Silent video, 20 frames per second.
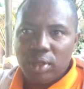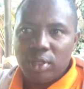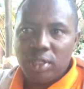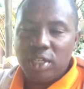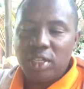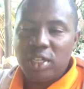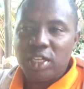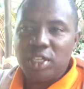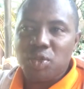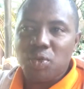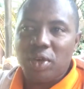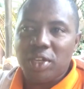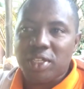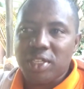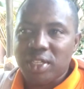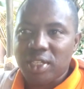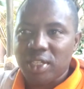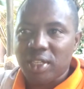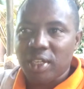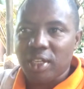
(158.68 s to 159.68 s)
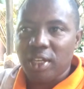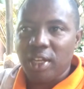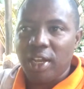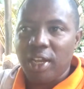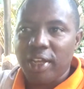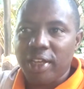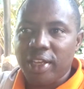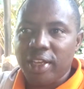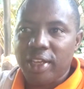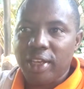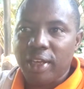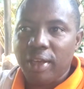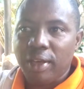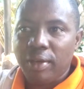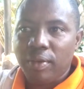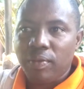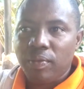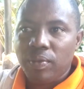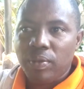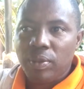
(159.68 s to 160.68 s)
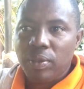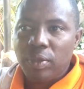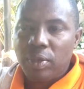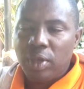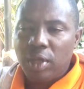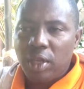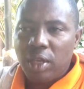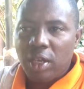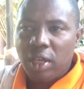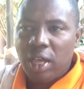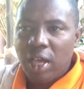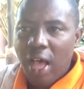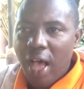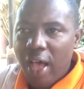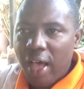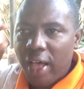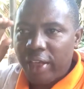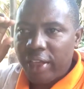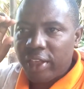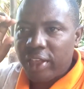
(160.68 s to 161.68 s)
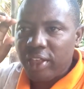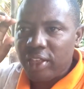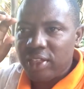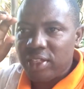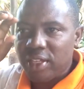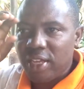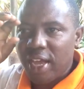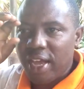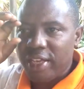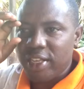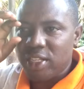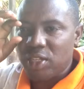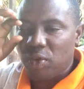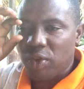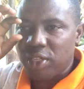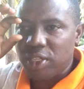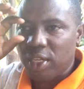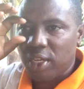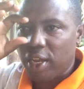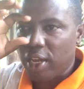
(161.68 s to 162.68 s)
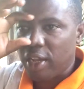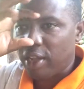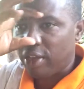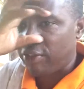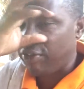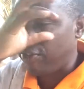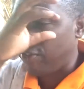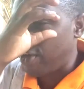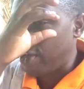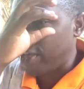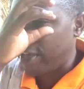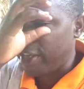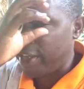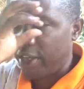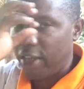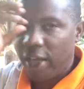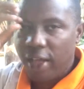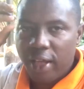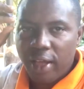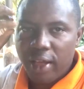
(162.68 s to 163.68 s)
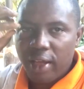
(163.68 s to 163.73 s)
Jesus was like, his eyes was like a fire here.